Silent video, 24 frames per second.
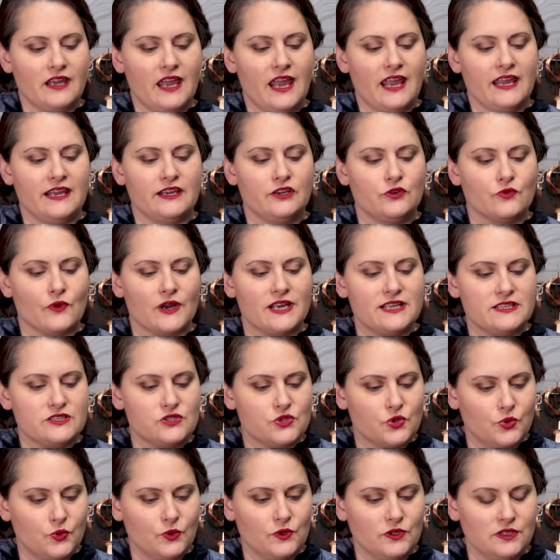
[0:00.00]
a great
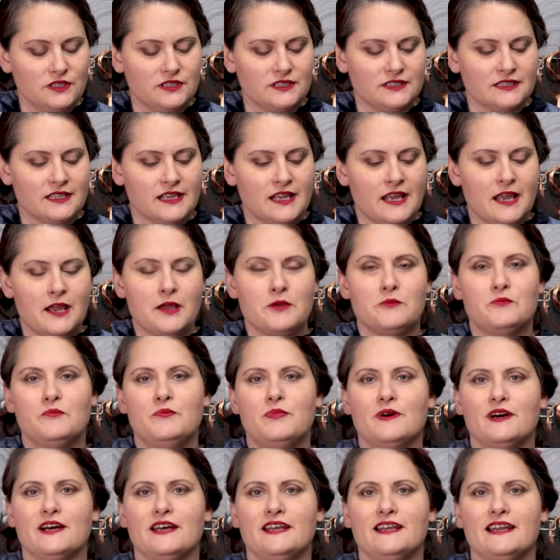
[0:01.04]
tool
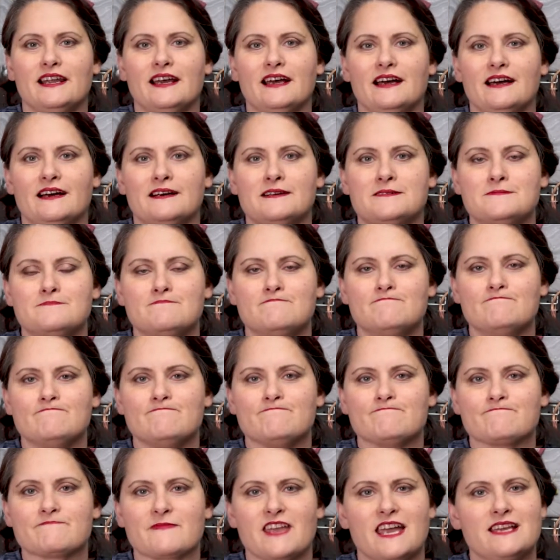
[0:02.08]
but um,
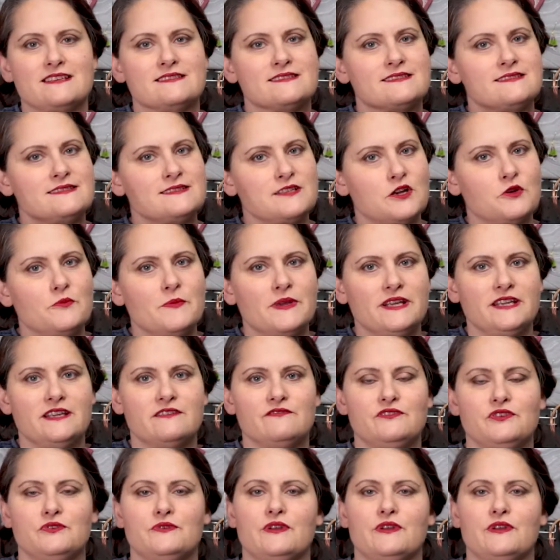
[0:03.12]
as so many of